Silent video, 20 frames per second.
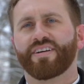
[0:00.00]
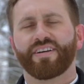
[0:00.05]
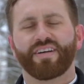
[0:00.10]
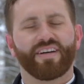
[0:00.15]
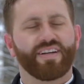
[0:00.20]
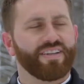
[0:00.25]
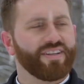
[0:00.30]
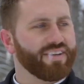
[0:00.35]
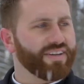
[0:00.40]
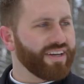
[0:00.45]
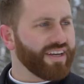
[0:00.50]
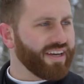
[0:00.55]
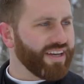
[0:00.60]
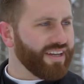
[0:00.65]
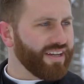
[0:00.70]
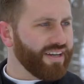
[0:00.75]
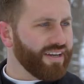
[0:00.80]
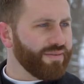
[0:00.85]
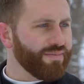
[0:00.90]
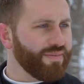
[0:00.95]
and looking
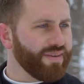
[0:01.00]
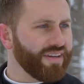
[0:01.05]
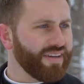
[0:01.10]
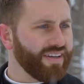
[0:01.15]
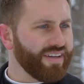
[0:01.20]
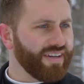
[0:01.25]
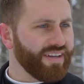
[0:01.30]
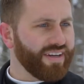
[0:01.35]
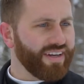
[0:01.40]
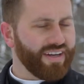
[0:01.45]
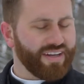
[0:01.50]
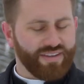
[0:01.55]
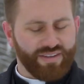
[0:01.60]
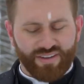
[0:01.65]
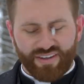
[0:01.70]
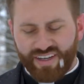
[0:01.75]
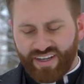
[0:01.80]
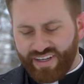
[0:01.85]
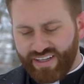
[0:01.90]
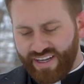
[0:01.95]
at him and
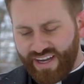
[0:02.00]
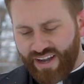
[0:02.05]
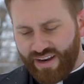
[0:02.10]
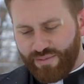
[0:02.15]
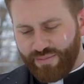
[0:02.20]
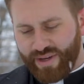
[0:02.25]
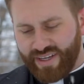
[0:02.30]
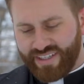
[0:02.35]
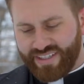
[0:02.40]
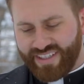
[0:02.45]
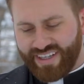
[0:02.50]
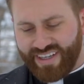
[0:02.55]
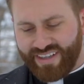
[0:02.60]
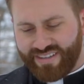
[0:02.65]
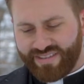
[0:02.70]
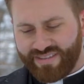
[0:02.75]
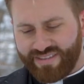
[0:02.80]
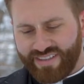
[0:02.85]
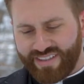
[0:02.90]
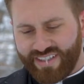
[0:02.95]
looking down at
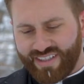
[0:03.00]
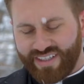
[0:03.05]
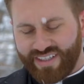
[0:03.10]
myself.